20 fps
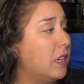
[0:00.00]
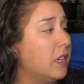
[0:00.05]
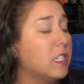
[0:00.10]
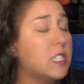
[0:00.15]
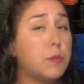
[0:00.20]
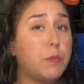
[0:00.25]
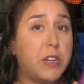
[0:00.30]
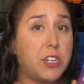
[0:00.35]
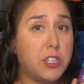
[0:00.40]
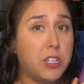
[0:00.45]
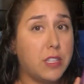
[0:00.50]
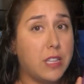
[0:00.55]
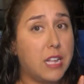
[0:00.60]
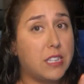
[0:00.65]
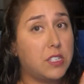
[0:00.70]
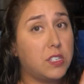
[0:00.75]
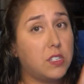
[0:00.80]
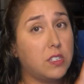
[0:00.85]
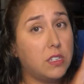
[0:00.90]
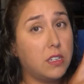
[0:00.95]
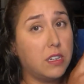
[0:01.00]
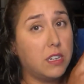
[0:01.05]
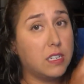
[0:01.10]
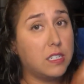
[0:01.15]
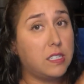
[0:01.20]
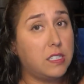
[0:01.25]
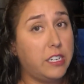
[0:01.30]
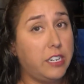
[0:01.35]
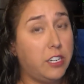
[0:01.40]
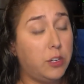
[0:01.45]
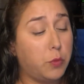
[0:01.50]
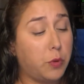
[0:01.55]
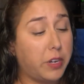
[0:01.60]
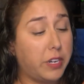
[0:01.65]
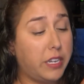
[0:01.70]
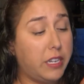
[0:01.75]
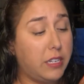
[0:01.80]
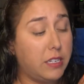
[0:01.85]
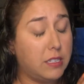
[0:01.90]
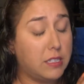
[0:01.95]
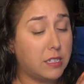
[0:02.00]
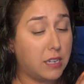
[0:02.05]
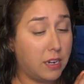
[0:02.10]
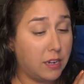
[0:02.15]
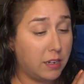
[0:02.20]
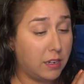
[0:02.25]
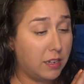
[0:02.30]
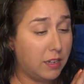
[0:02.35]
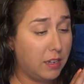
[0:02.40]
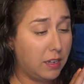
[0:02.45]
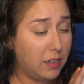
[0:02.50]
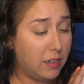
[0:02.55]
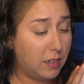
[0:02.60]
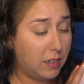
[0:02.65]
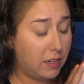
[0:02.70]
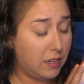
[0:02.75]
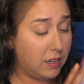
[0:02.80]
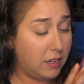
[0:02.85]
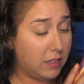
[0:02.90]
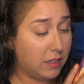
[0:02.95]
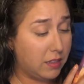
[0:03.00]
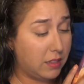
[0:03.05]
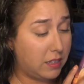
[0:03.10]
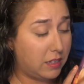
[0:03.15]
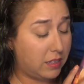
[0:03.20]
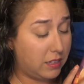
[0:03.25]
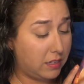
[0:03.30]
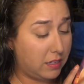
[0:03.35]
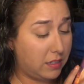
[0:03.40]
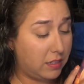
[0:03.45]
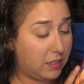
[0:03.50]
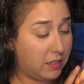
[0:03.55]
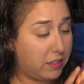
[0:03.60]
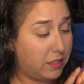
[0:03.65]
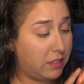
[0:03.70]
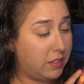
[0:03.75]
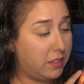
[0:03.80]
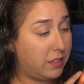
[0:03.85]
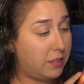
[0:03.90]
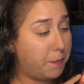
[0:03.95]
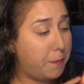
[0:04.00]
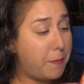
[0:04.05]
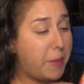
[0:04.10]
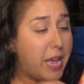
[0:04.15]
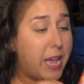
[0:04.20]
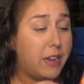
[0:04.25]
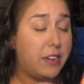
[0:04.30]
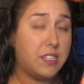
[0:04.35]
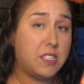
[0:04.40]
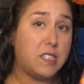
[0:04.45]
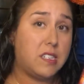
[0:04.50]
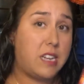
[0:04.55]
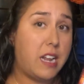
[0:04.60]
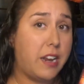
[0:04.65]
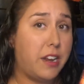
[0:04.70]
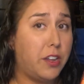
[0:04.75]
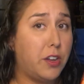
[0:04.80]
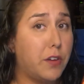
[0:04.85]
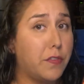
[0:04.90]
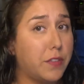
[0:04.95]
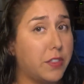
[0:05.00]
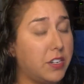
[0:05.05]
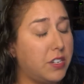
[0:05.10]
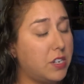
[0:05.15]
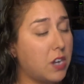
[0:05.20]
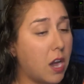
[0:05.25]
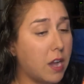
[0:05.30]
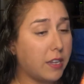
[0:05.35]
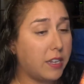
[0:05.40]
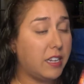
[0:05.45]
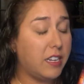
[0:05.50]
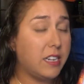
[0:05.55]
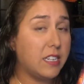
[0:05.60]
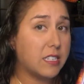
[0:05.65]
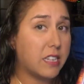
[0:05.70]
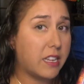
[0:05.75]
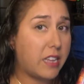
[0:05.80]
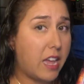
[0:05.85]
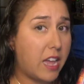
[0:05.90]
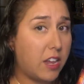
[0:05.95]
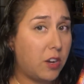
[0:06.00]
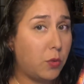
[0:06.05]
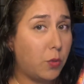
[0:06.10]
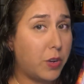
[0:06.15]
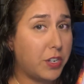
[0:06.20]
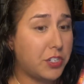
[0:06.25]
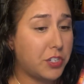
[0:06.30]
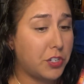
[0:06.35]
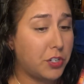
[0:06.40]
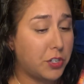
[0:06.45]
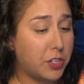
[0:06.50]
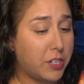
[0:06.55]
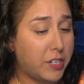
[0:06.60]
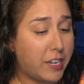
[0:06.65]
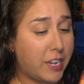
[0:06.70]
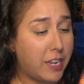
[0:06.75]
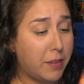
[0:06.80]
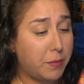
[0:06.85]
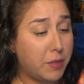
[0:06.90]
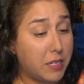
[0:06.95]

Especially that scene where he's the man is standing over the donkey and he's like, "And what's your name?"